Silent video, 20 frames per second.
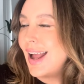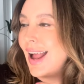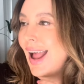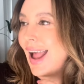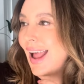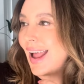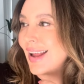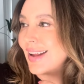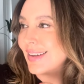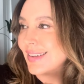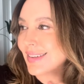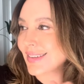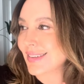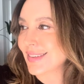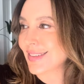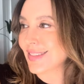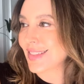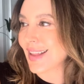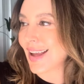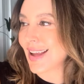and
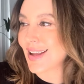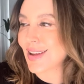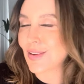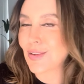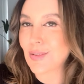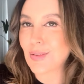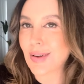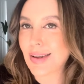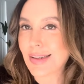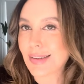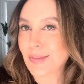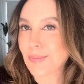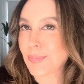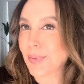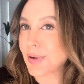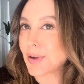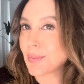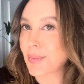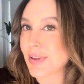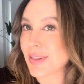they always
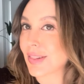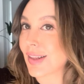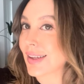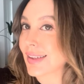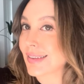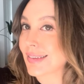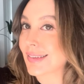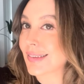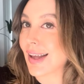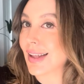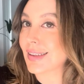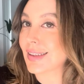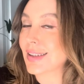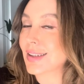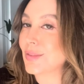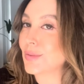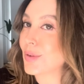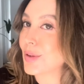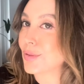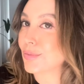put it with like a
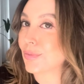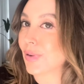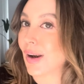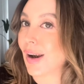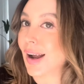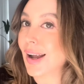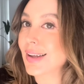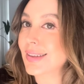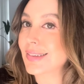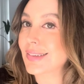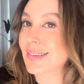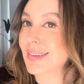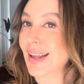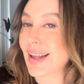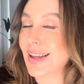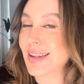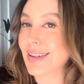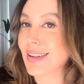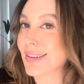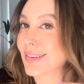salad with rice,
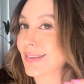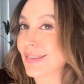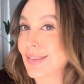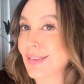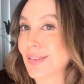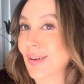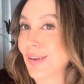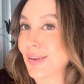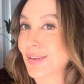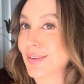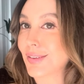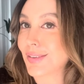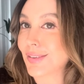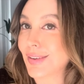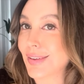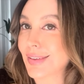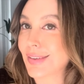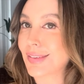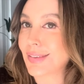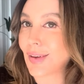and it's so
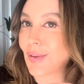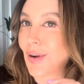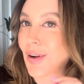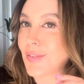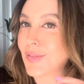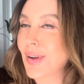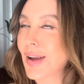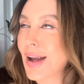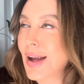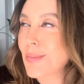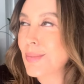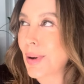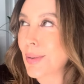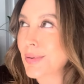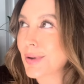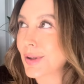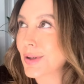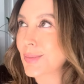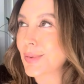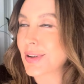good. So I've probably
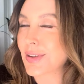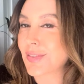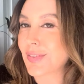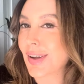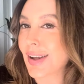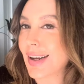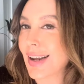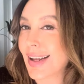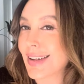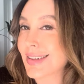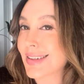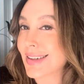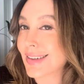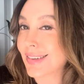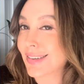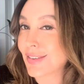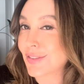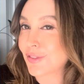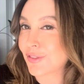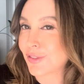got a bit of an
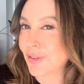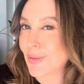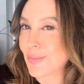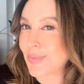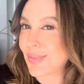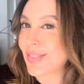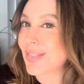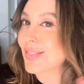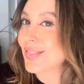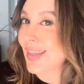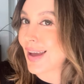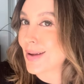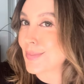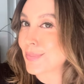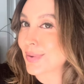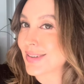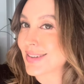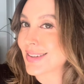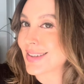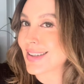addiction from that
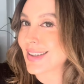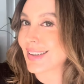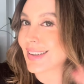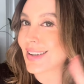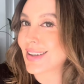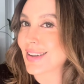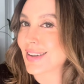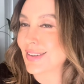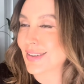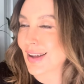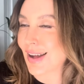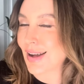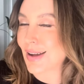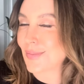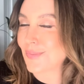particular